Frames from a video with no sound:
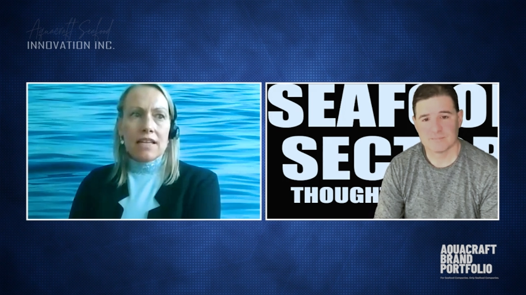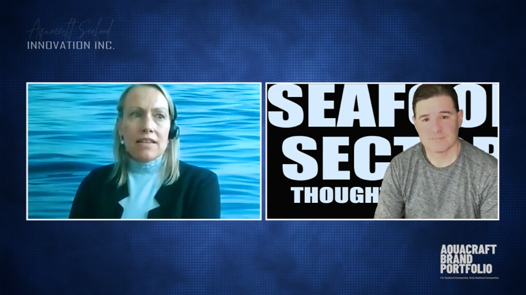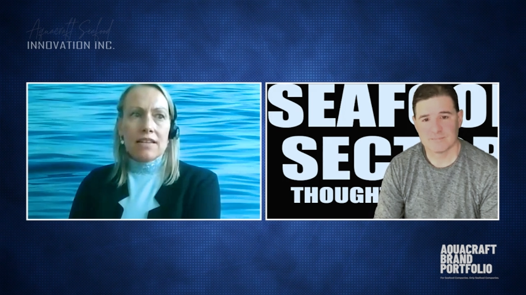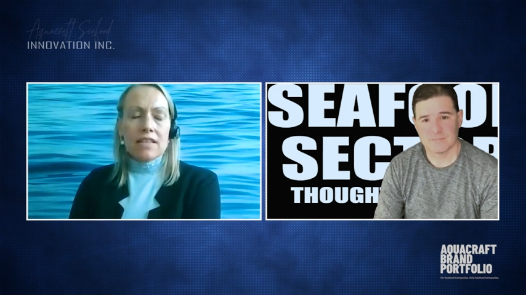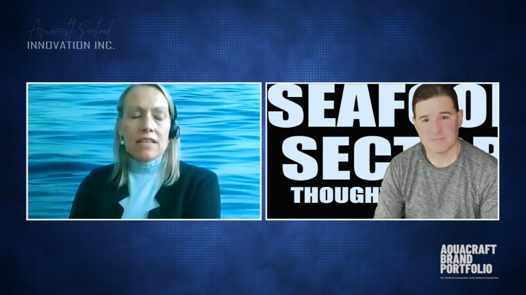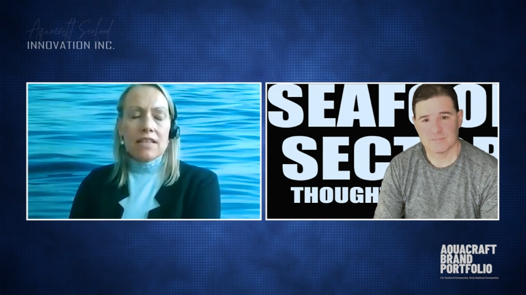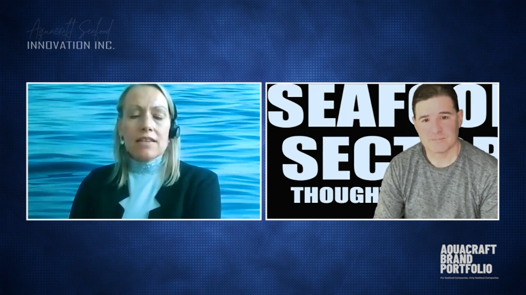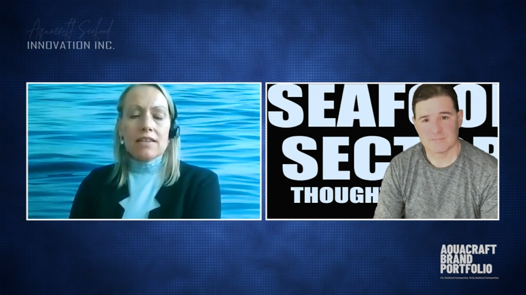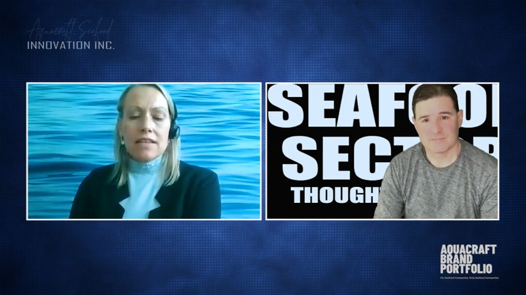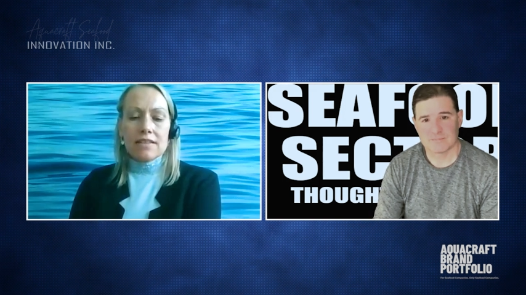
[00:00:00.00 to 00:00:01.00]
Speaker 1: they think
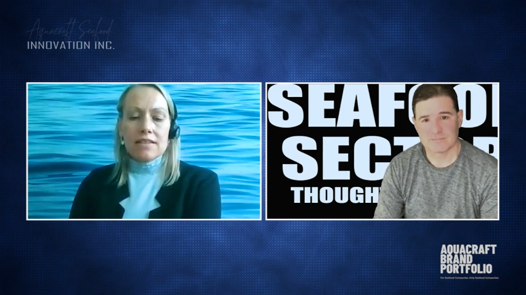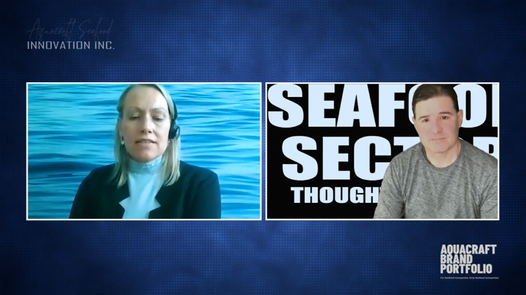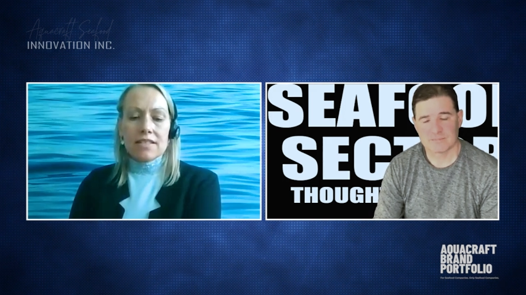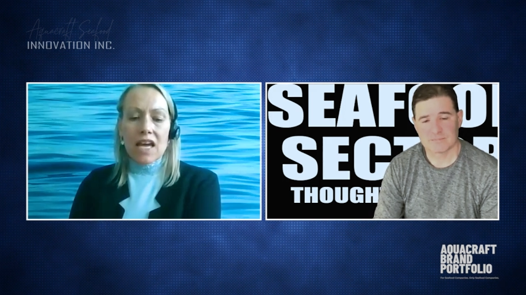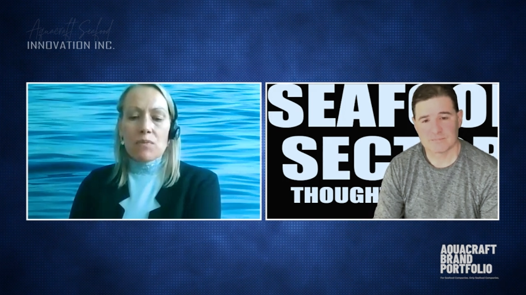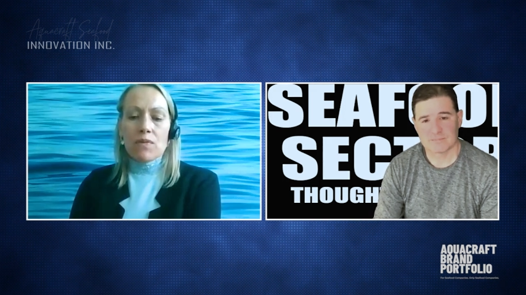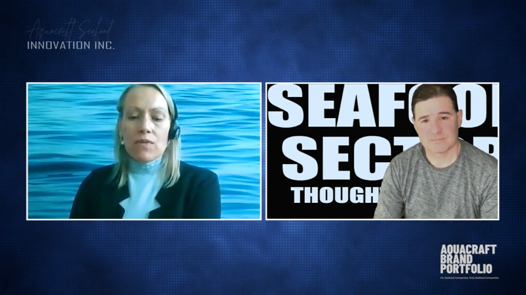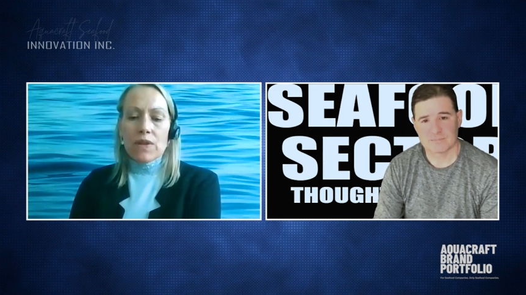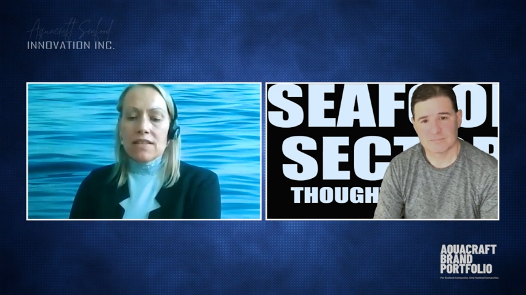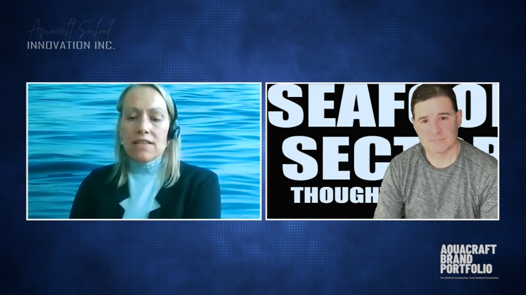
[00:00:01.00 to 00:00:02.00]
that some of these
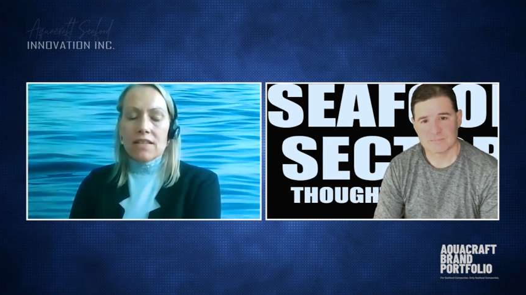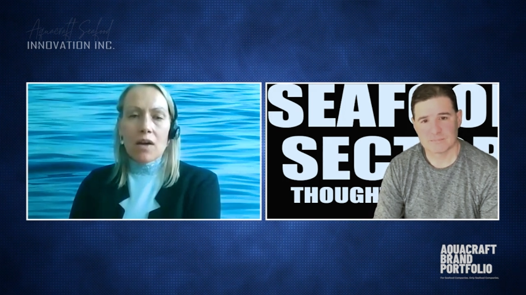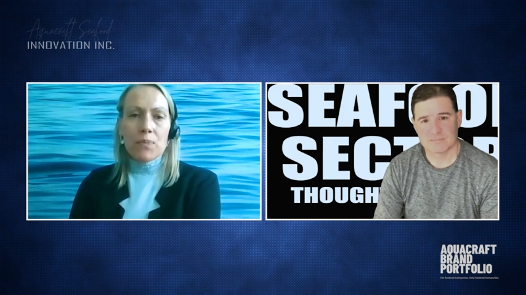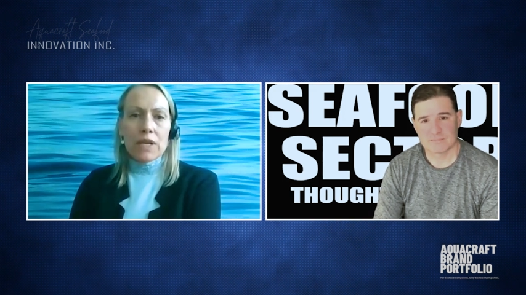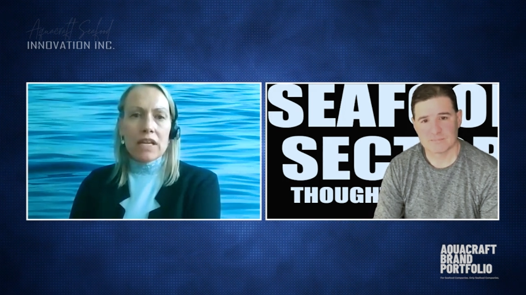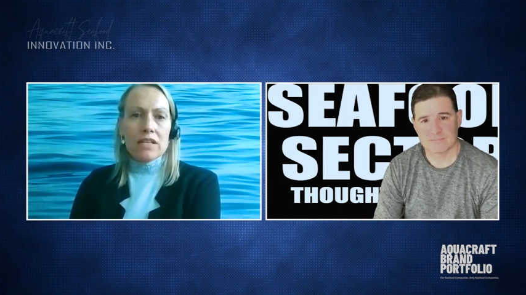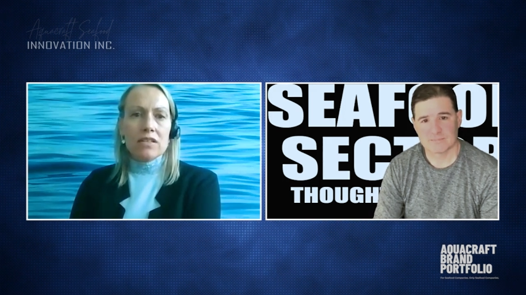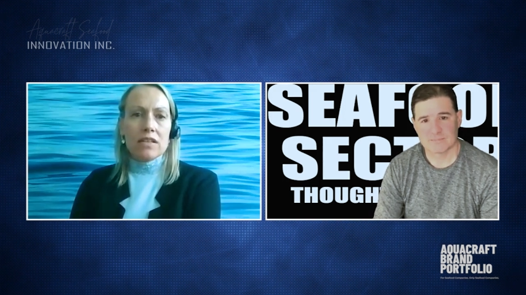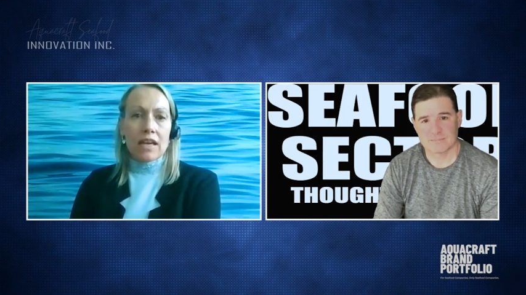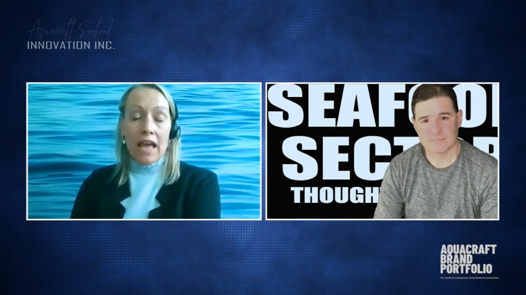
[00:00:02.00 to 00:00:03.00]
companies that
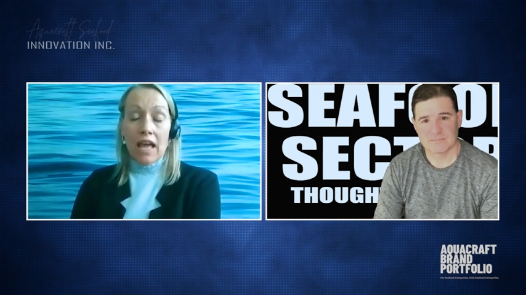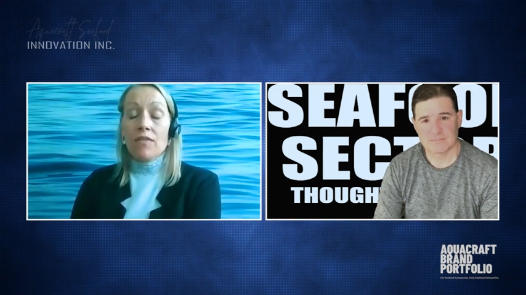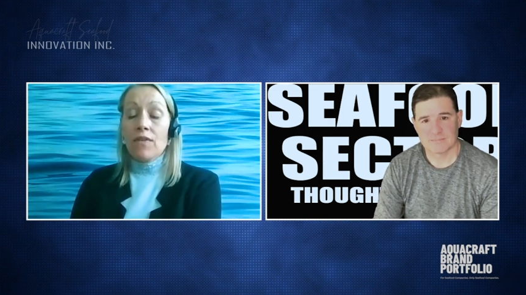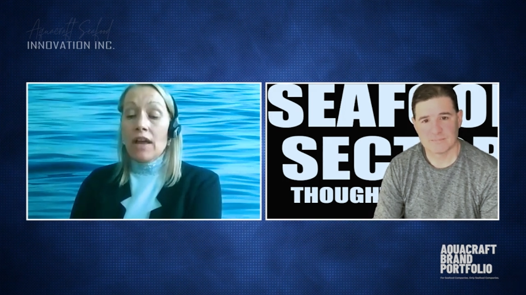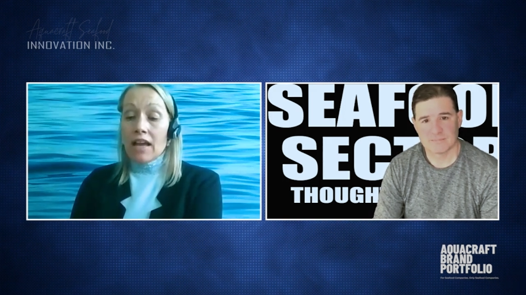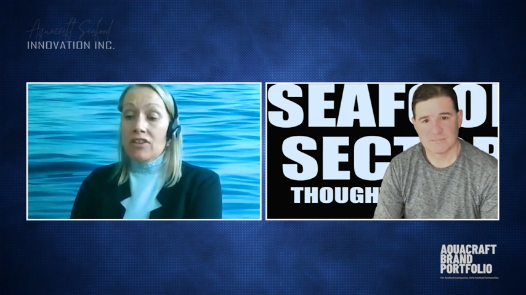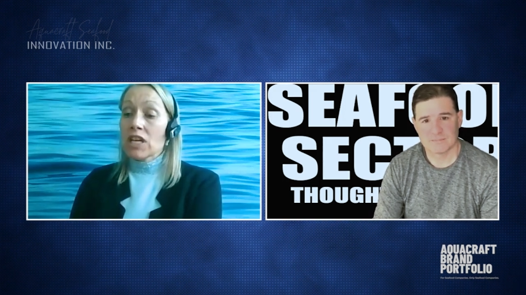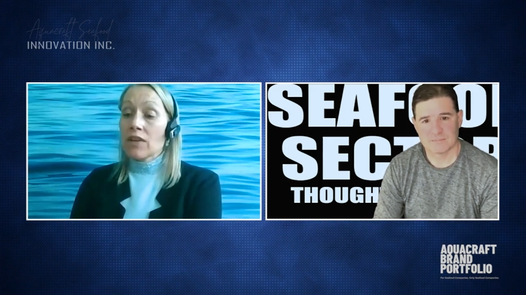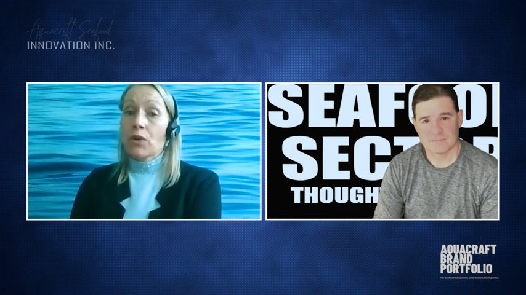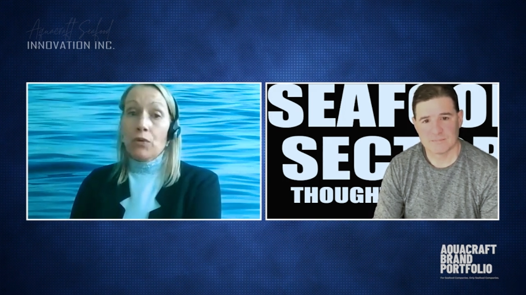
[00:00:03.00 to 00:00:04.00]
have achieved
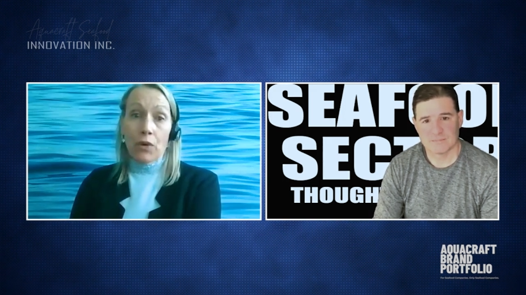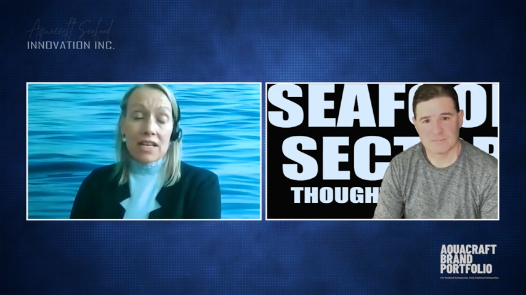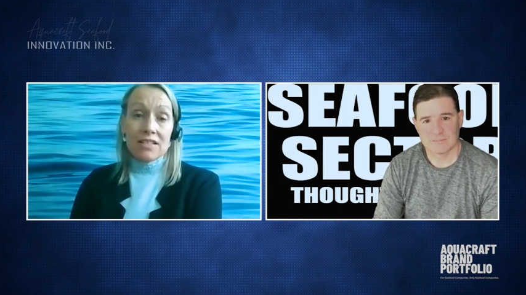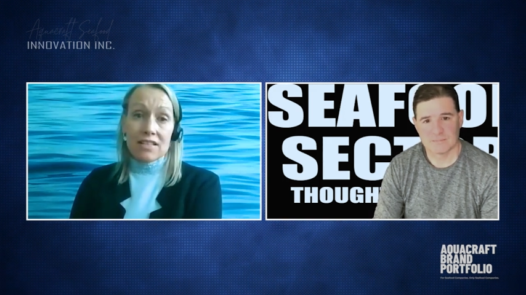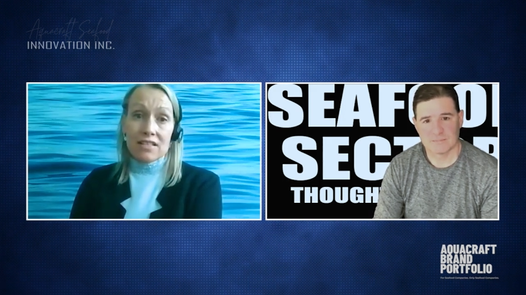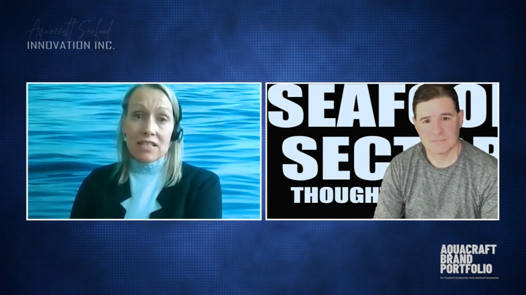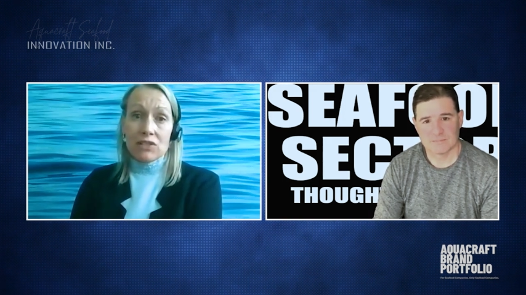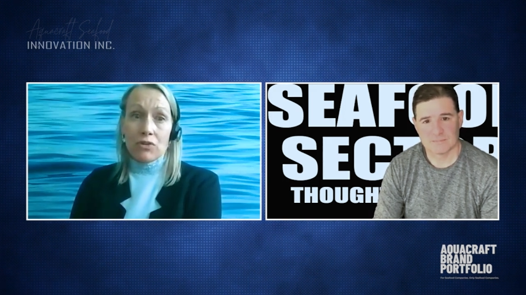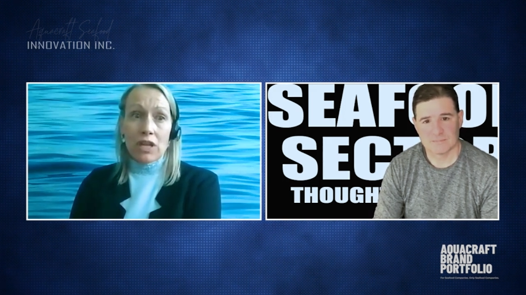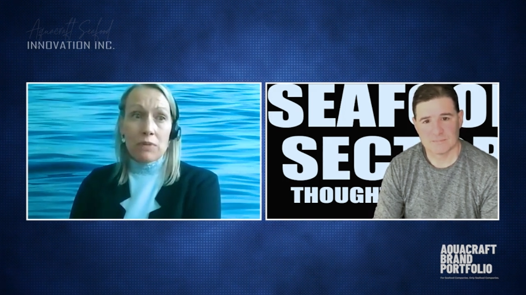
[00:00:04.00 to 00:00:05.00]
great success through their